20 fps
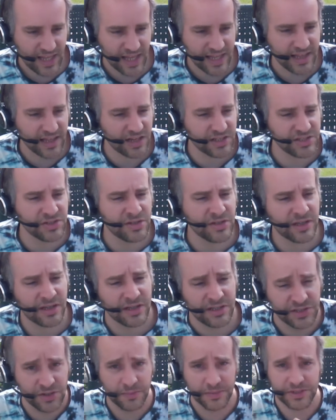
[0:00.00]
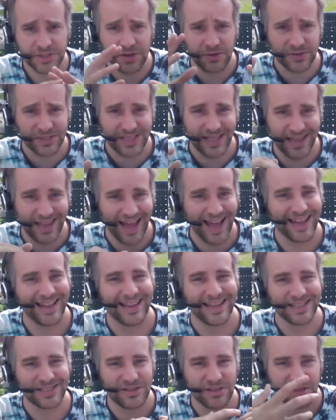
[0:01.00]
the consumers don't see that,
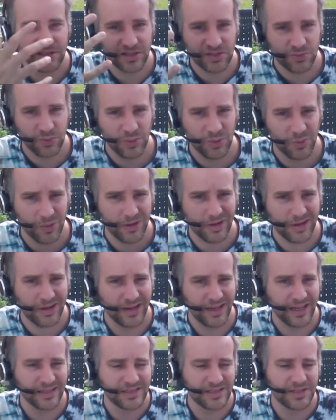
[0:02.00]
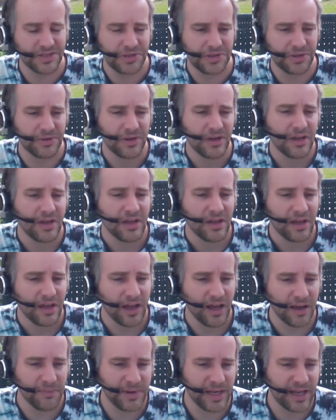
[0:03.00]
and this will work against you
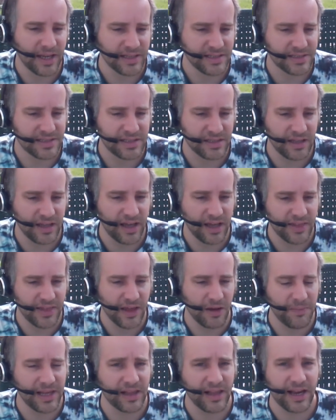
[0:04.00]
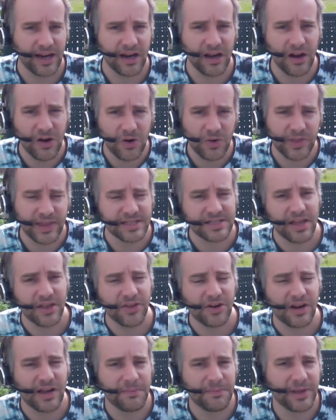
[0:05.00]
because they'll be like, oh, this
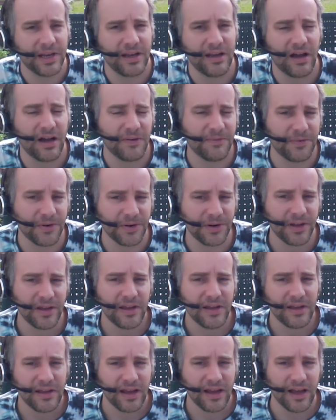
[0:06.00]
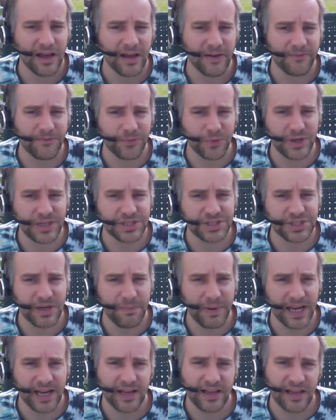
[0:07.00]
other company offered free
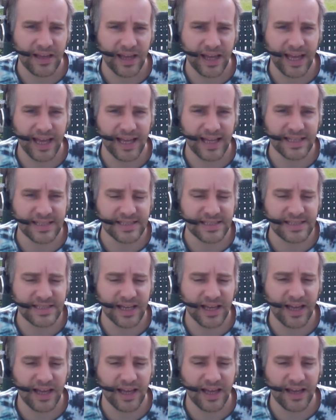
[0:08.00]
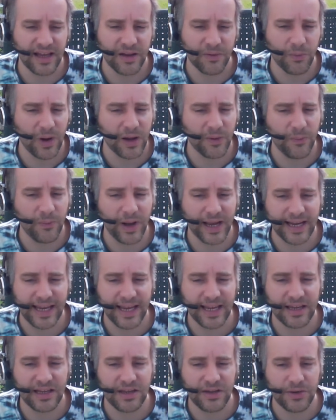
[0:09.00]
shipping, and why
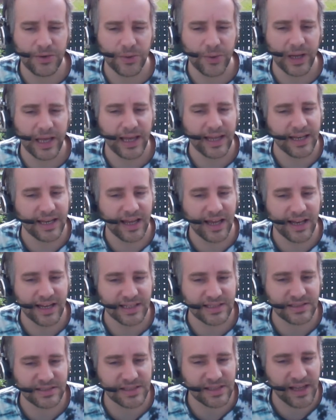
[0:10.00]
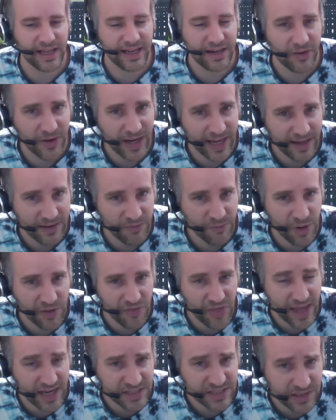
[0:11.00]
can't you? And it's like, okay,
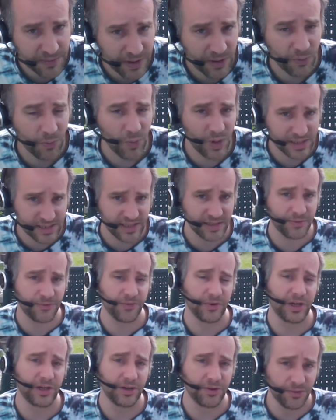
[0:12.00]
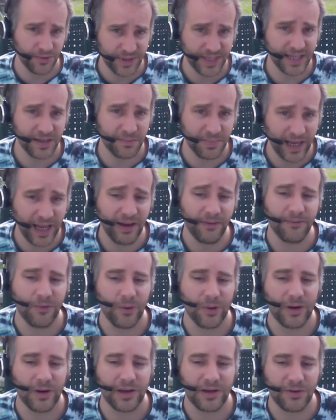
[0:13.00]
well, that shipping wasn't free. You did pay
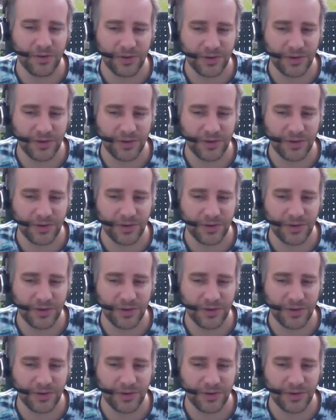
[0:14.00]
for it.